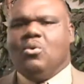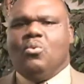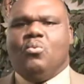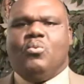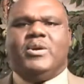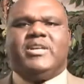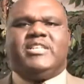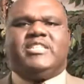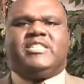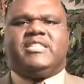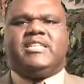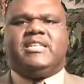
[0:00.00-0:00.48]

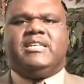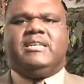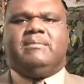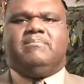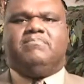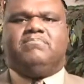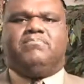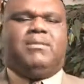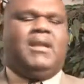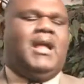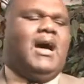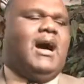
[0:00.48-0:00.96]
we see
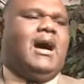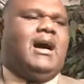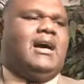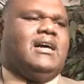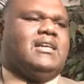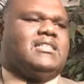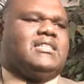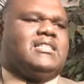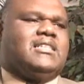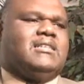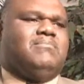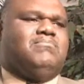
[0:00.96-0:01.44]

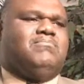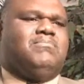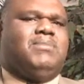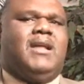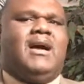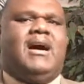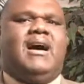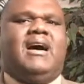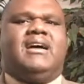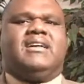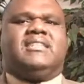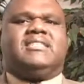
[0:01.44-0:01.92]
blocks and
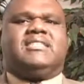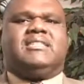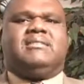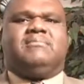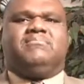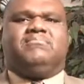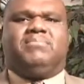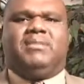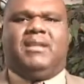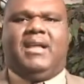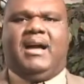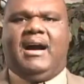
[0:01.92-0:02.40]
blocks
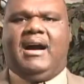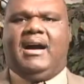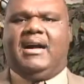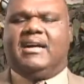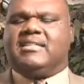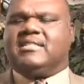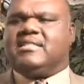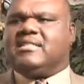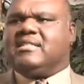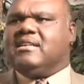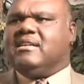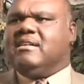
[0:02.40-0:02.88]
and
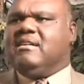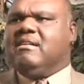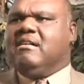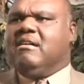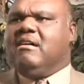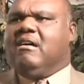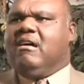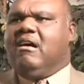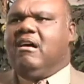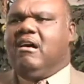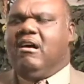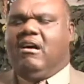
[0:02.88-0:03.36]
blocks
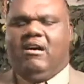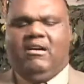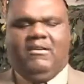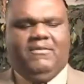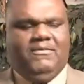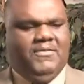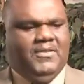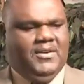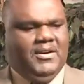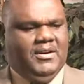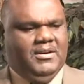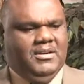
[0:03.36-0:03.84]

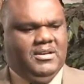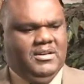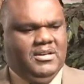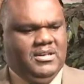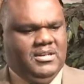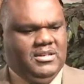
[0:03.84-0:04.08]
of